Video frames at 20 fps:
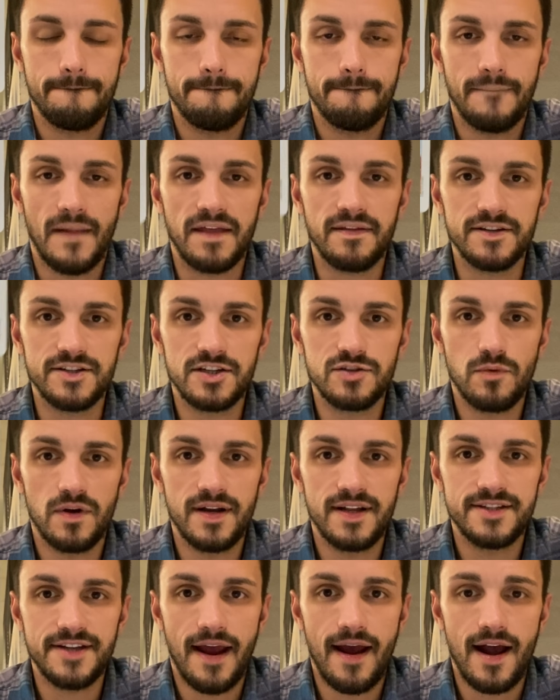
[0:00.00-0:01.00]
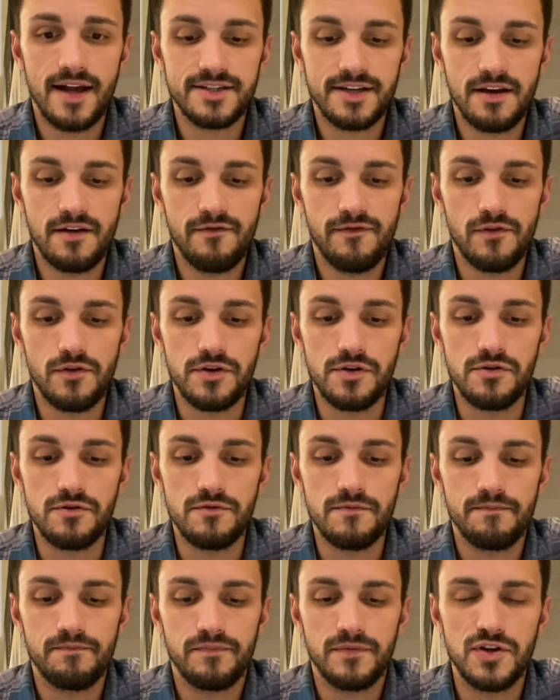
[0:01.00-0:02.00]
And this is what it's asking for
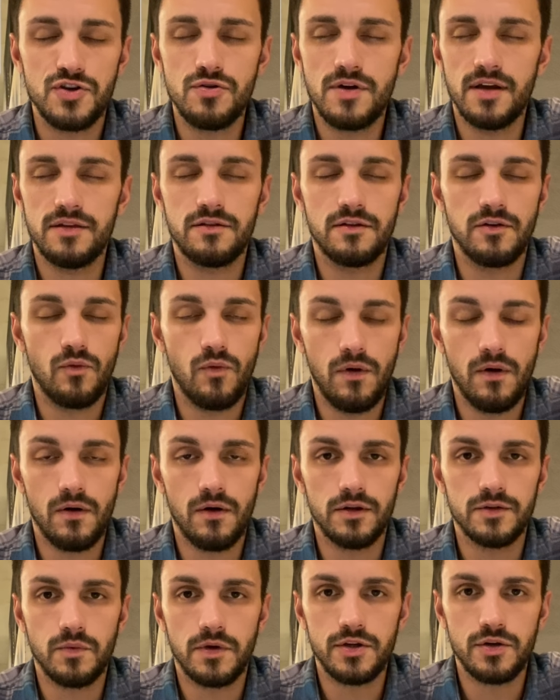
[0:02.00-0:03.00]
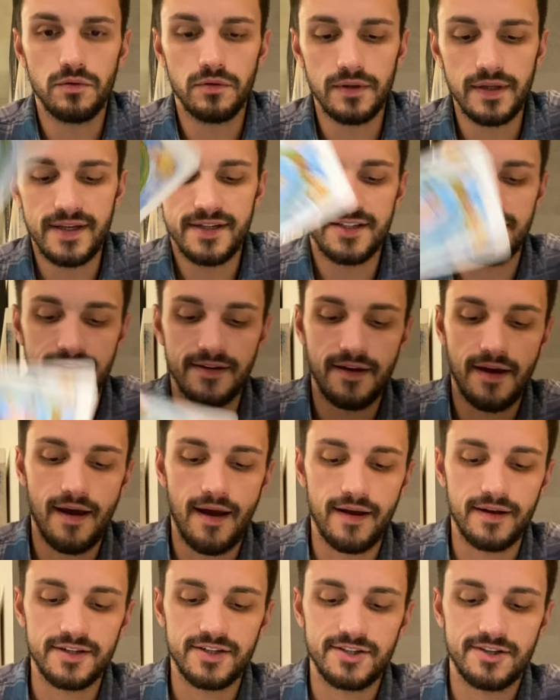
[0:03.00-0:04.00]
you. You get the World when you release the
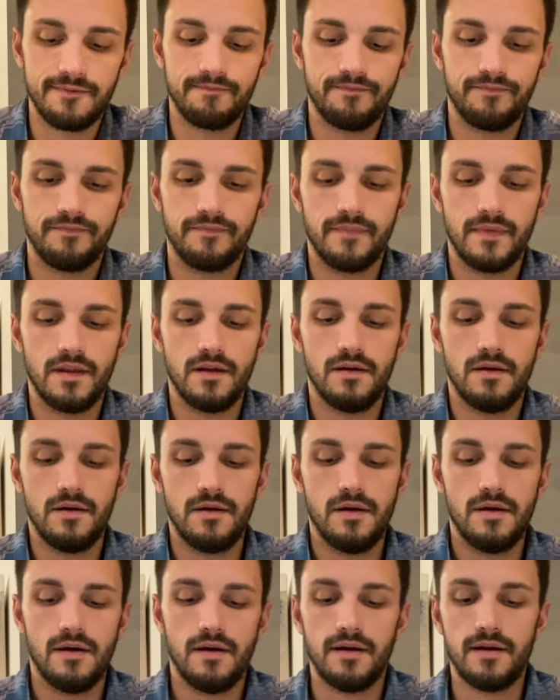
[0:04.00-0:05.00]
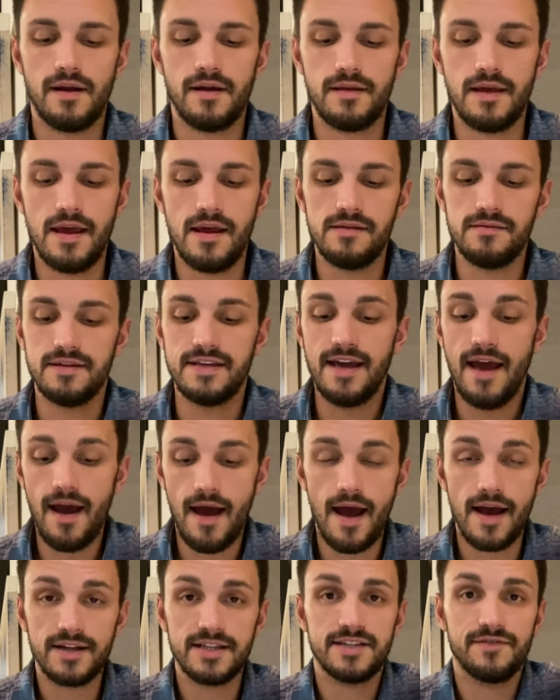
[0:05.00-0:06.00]
X. And the
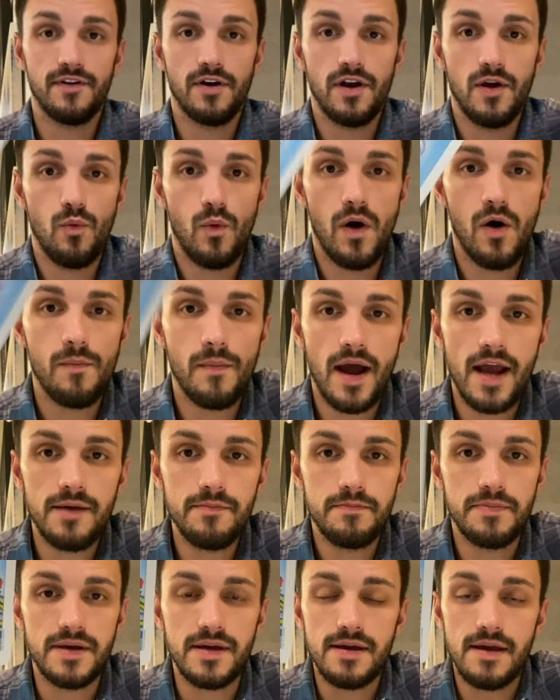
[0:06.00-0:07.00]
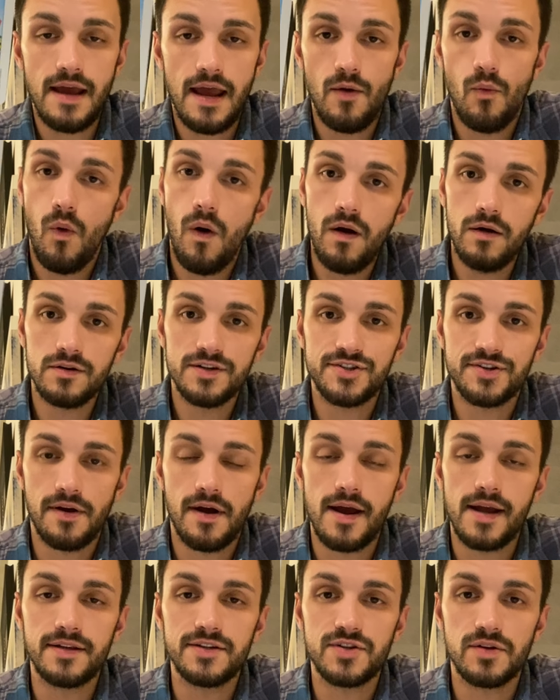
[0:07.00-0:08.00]
X very well might be a water sign.